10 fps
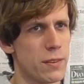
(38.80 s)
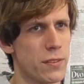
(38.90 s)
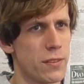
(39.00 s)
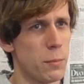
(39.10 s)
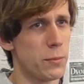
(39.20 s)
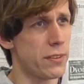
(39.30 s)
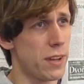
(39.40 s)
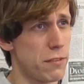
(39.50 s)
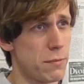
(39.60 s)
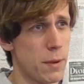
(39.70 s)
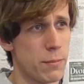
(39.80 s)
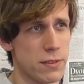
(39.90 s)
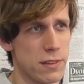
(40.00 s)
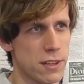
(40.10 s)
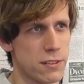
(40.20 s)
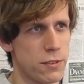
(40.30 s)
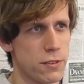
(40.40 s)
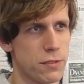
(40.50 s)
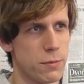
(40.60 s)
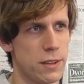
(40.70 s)
Some staff members,
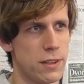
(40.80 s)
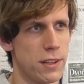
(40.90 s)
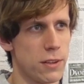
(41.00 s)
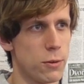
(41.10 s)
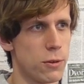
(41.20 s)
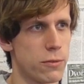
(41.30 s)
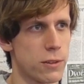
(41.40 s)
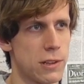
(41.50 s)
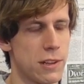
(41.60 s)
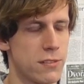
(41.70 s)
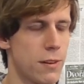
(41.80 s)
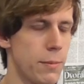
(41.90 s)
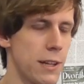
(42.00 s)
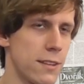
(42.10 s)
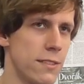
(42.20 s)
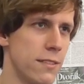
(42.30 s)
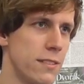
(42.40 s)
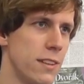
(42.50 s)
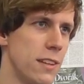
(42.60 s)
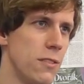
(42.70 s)
lecturers, when they call for class rep
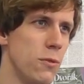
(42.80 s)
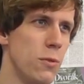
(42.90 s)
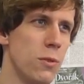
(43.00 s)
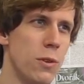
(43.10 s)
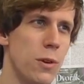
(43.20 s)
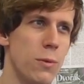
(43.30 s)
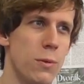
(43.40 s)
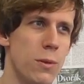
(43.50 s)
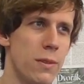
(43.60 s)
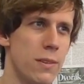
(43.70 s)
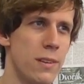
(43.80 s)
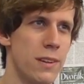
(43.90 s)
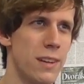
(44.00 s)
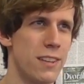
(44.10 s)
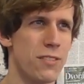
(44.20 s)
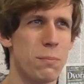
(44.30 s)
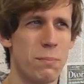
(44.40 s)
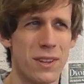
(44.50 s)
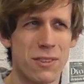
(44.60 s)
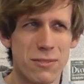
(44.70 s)
elections, they do go into a
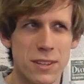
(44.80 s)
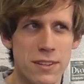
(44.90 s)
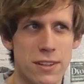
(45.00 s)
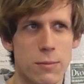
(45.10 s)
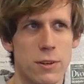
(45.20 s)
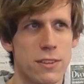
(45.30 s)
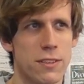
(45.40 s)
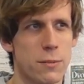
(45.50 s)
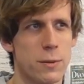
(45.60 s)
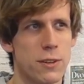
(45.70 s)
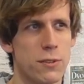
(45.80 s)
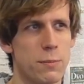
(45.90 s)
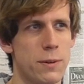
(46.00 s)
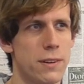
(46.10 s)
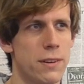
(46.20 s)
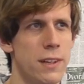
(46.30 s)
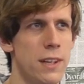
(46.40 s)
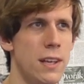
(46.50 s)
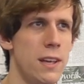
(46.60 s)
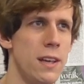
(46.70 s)
bit of detail what it is about, but
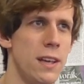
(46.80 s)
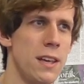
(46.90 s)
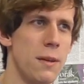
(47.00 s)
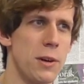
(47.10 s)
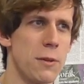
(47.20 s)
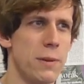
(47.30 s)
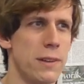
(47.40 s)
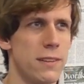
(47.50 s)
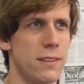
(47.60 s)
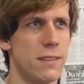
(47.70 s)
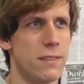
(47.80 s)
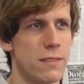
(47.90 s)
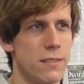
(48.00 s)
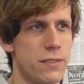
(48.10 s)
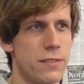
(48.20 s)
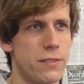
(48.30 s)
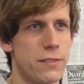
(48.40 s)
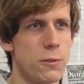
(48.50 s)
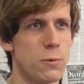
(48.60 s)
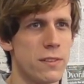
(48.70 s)
in my opinion,
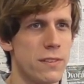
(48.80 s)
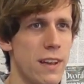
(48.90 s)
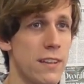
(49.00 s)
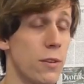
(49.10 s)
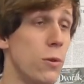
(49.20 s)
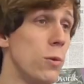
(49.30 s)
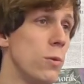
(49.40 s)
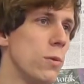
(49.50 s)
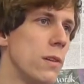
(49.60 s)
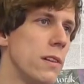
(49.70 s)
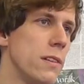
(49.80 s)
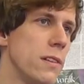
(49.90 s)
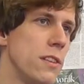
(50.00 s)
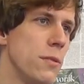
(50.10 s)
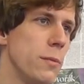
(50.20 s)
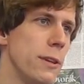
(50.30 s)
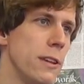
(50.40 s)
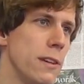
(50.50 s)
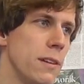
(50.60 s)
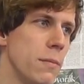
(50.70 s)
students as a whole need to
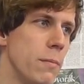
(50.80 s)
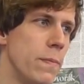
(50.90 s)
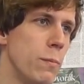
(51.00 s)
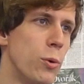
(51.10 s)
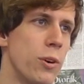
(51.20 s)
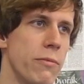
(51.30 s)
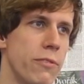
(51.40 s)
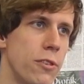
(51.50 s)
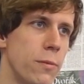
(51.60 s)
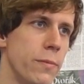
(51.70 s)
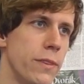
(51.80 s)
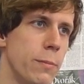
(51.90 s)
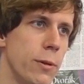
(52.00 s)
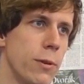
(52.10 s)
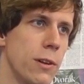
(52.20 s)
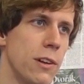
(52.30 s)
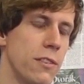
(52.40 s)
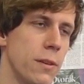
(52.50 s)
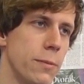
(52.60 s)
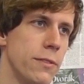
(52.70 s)
be more informed about what
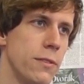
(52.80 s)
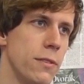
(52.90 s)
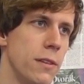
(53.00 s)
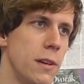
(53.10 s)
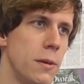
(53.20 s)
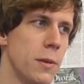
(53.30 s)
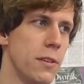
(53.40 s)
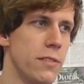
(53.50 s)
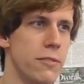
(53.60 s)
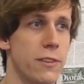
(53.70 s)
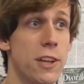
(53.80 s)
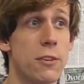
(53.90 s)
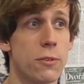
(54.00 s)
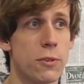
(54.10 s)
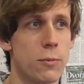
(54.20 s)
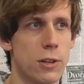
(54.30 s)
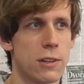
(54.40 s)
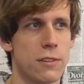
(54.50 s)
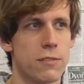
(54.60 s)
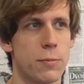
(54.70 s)
class reps do. Because if they don't know what
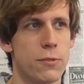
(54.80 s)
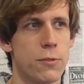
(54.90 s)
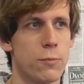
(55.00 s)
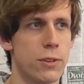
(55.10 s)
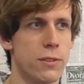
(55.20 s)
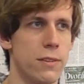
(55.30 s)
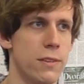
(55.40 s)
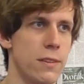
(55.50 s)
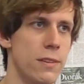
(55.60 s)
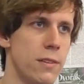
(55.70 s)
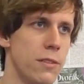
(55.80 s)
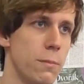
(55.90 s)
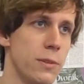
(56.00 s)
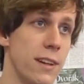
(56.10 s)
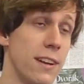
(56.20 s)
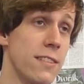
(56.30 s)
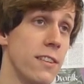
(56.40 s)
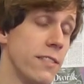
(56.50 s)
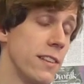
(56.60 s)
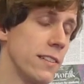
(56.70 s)
class reps do and what the
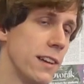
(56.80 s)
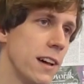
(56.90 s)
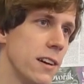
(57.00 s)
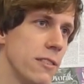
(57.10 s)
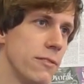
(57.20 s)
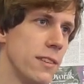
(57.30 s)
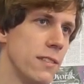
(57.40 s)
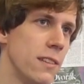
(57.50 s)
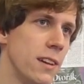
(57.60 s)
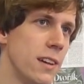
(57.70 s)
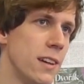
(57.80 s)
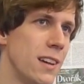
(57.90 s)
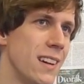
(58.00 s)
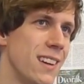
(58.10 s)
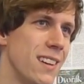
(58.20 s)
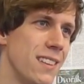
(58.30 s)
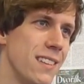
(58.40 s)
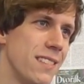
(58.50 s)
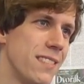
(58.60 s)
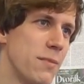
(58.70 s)
potential is that they have, then
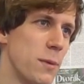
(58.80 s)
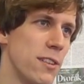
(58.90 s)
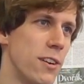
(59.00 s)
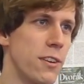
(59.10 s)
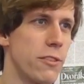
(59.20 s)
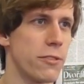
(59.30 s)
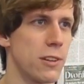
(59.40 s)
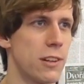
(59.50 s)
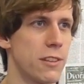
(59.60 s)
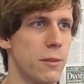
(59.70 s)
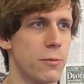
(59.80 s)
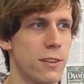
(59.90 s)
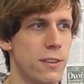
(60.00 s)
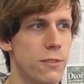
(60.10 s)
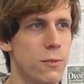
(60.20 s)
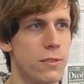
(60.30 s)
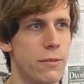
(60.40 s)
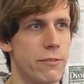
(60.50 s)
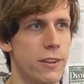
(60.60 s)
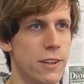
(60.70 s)
it's much harder for class reps to actually do
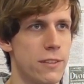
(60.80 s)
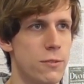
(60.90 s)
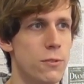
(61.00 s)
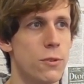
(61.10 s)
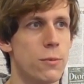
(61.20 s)
something and to know